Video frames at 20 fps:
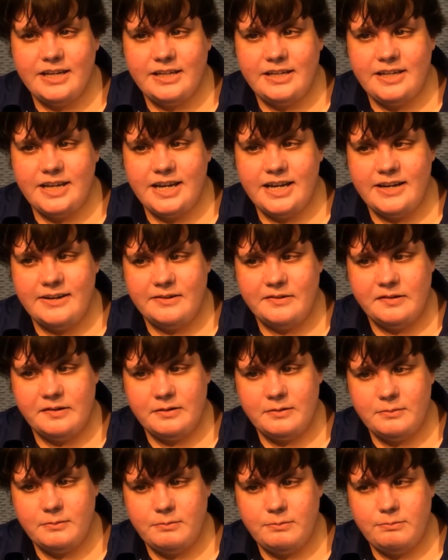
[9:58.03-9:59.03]

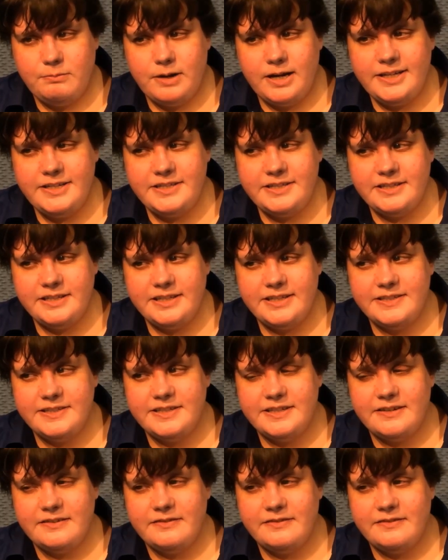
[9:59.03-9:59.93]
Now, what is